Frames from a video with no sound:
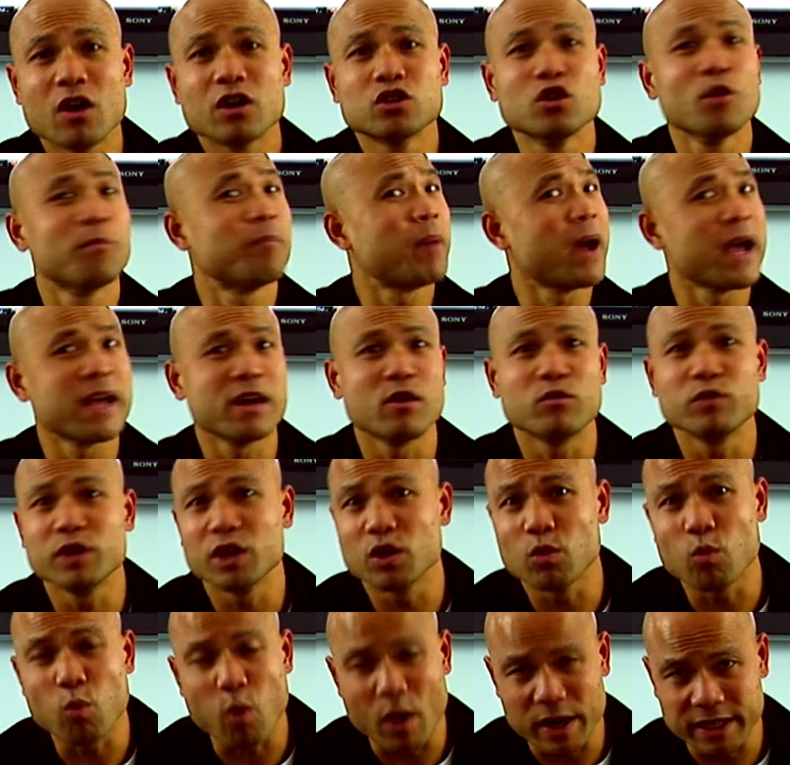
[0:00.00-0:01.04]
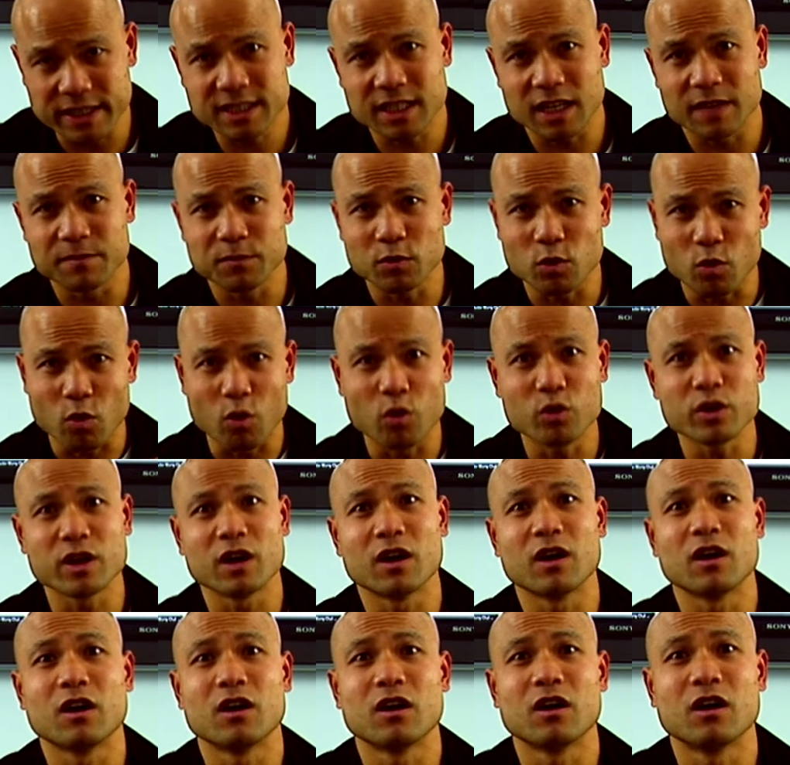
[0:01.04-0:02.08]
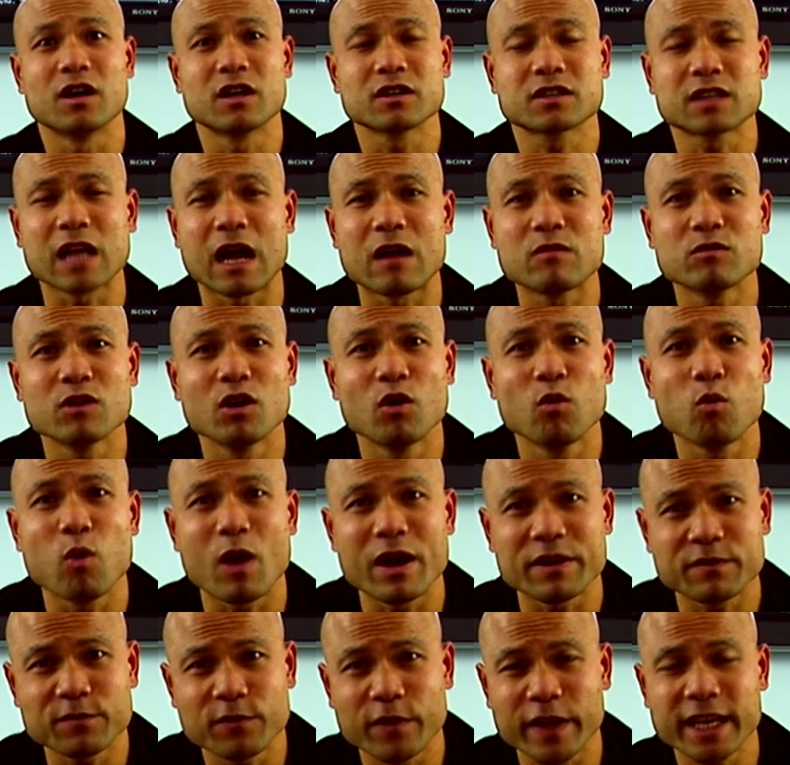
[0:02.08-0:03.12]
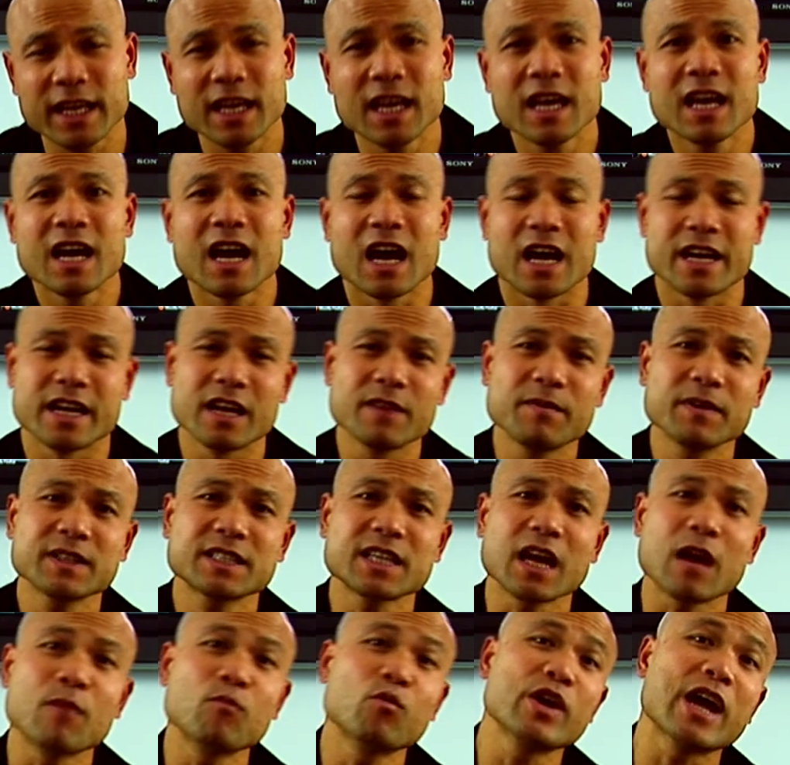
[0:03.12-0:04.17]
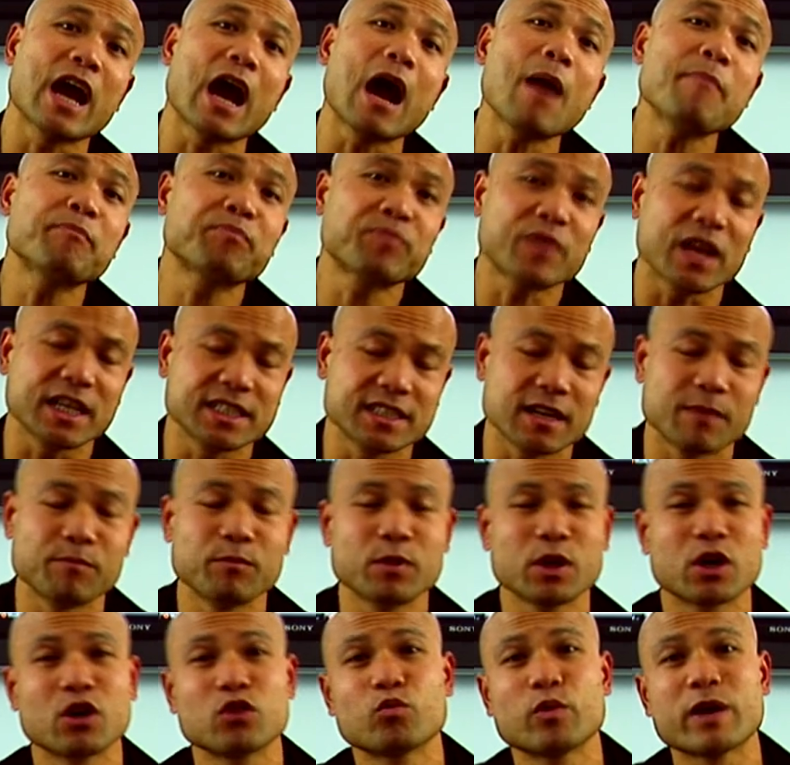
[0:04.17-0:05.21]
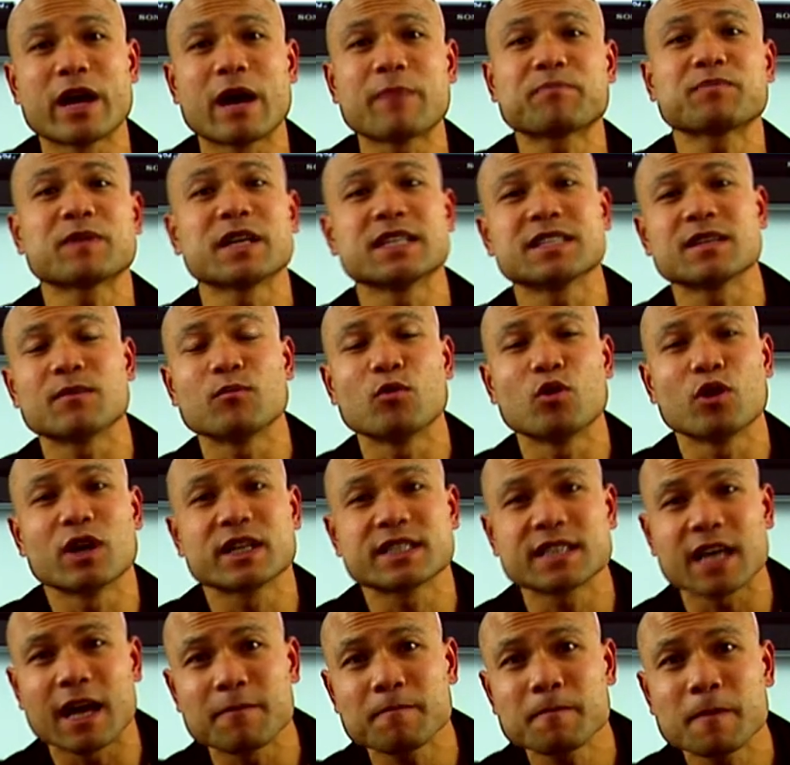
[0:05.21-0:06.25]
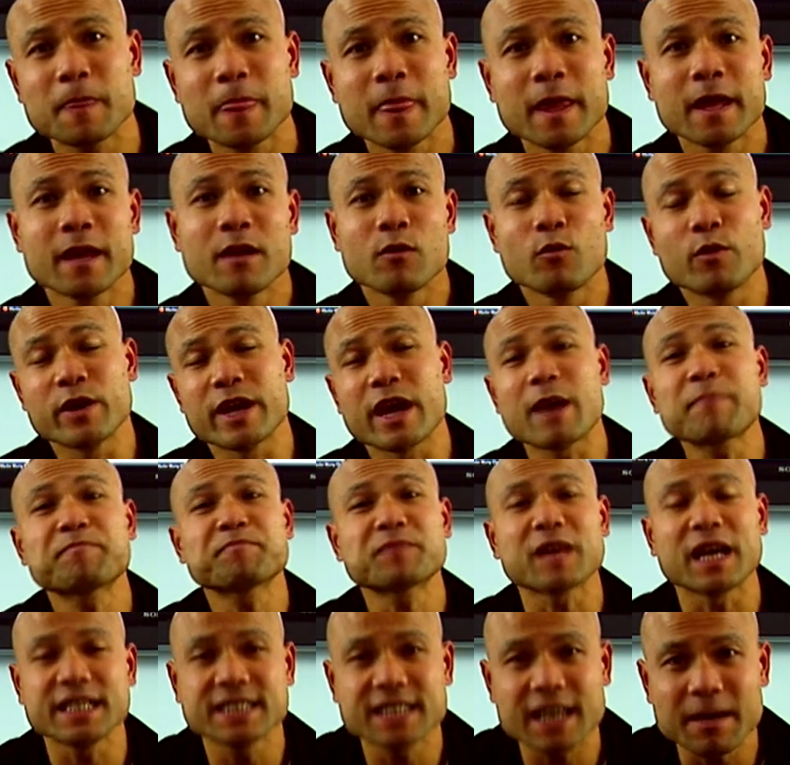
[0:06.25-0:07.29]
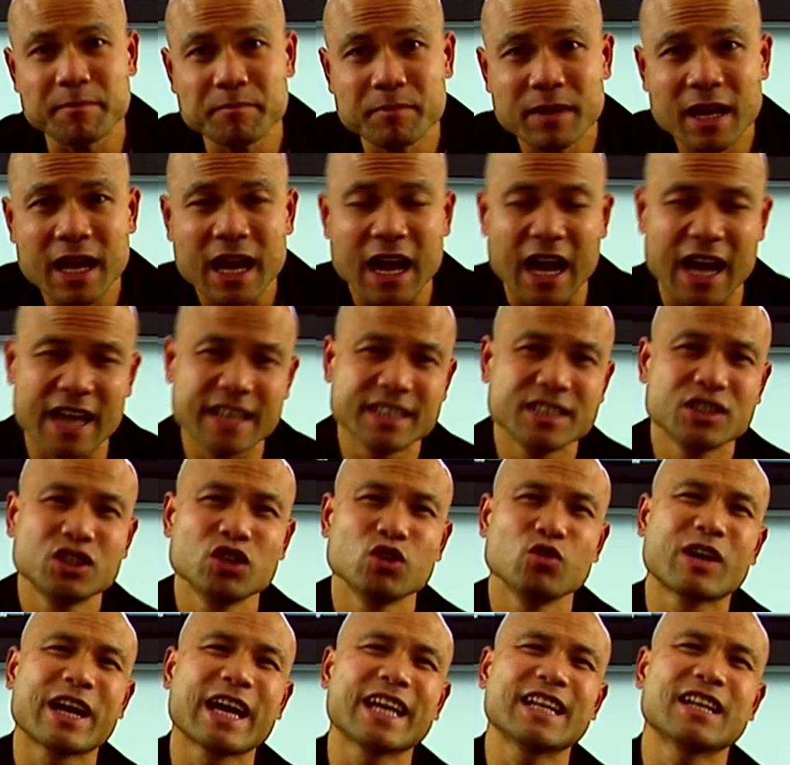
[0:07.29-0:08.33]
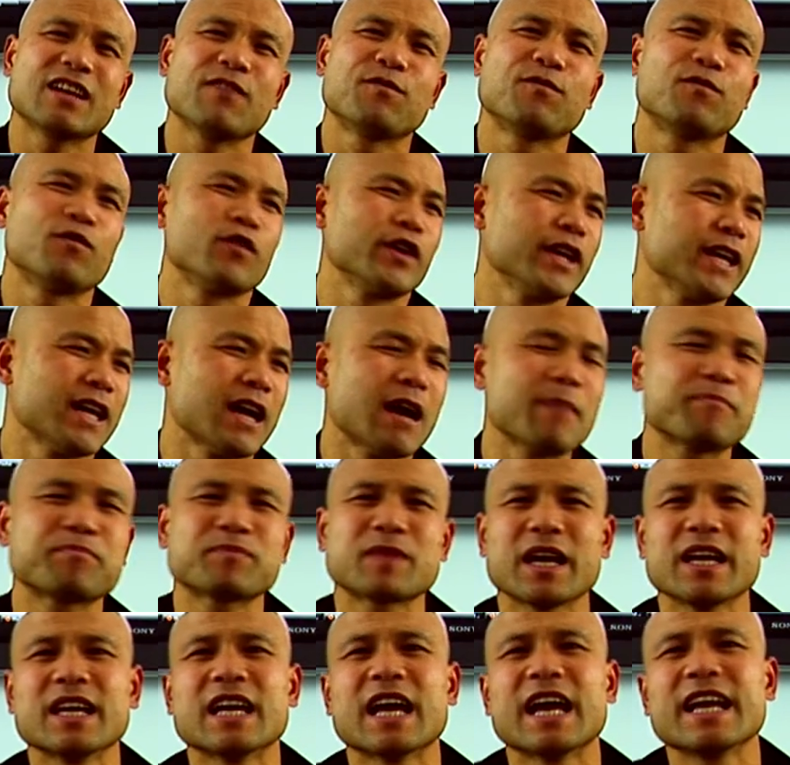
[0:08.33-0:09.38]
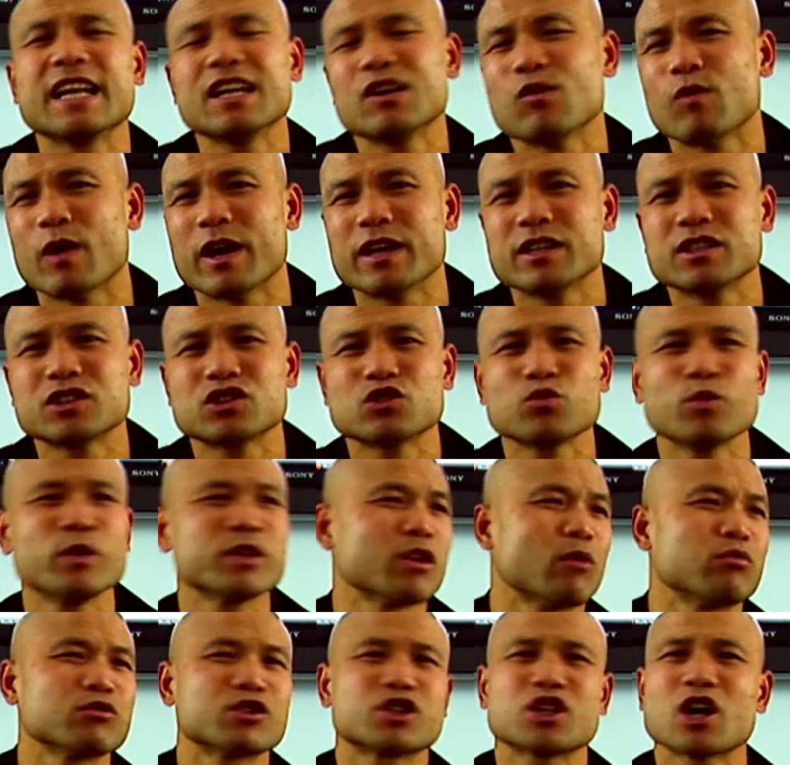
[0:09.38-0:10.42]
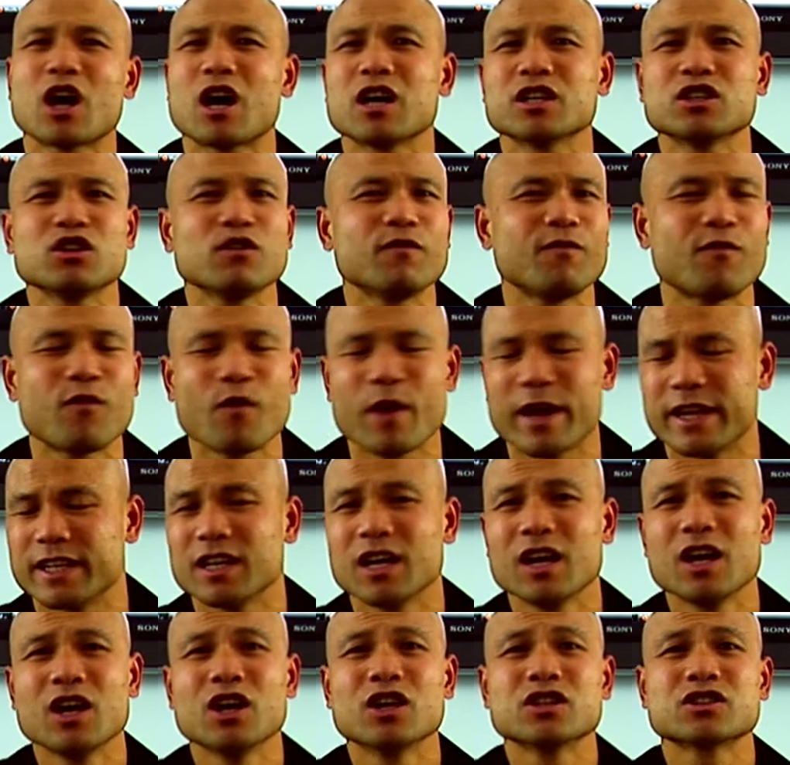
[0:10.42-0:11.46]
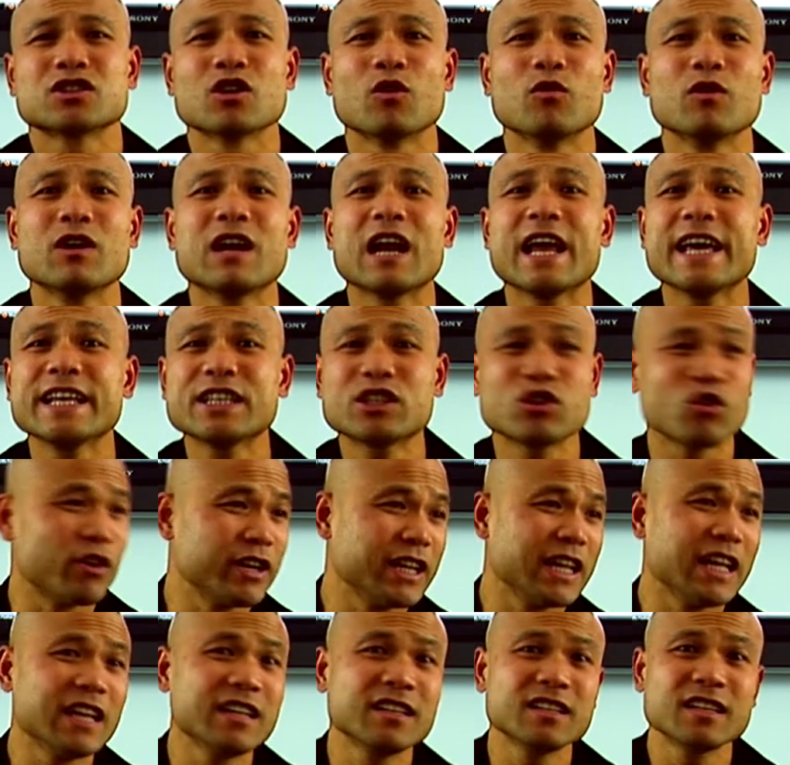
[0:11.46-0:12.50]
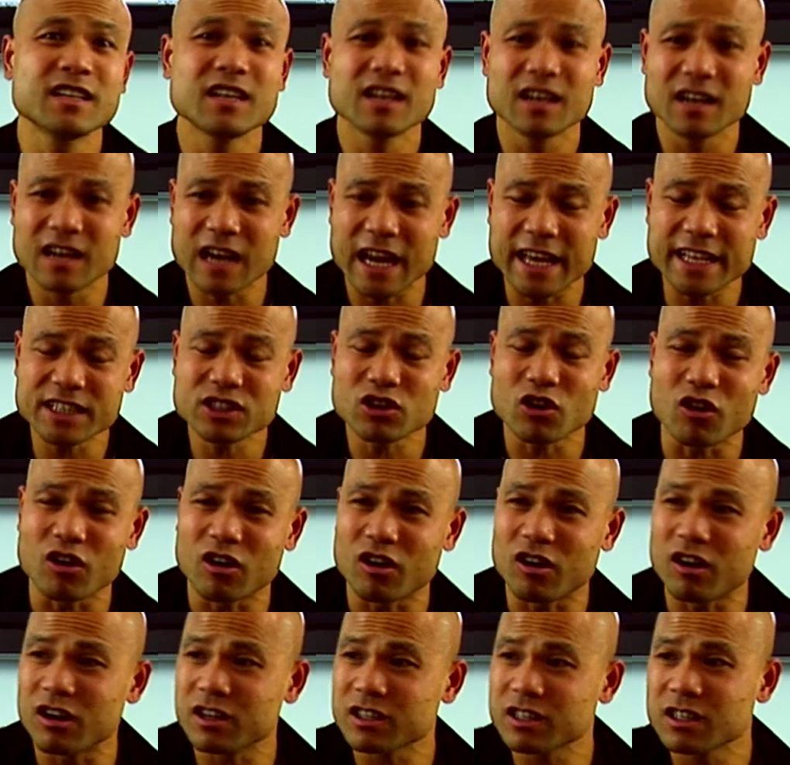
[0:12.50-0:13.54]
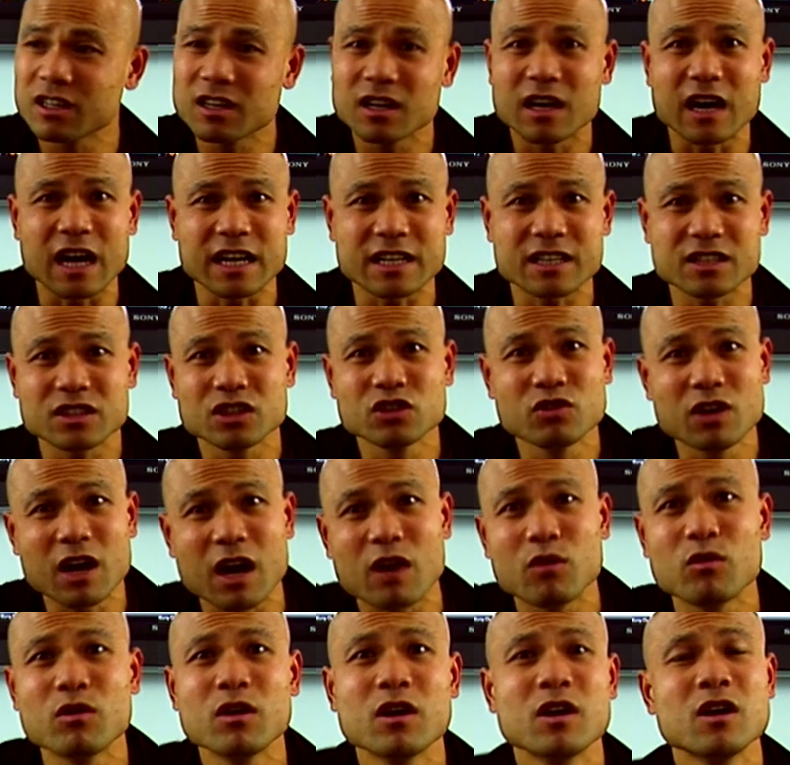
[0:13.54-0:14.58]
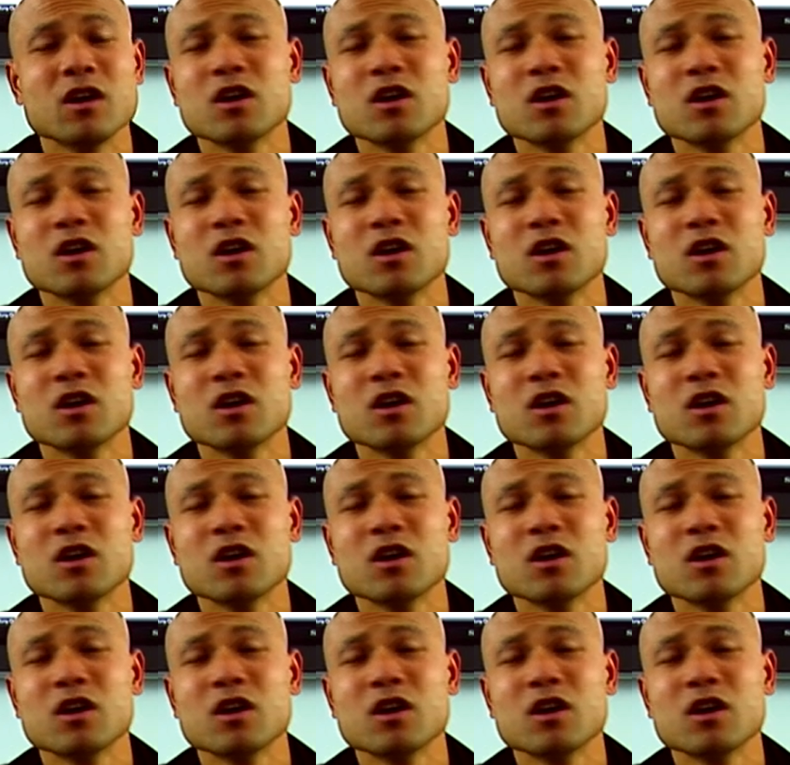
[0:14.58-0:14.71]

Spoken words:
you pay only once if you order or download one thing. And every time we update them, because we update them all the time, we update them and you get the free update anyways. We don't charge you for it. So later on, you go,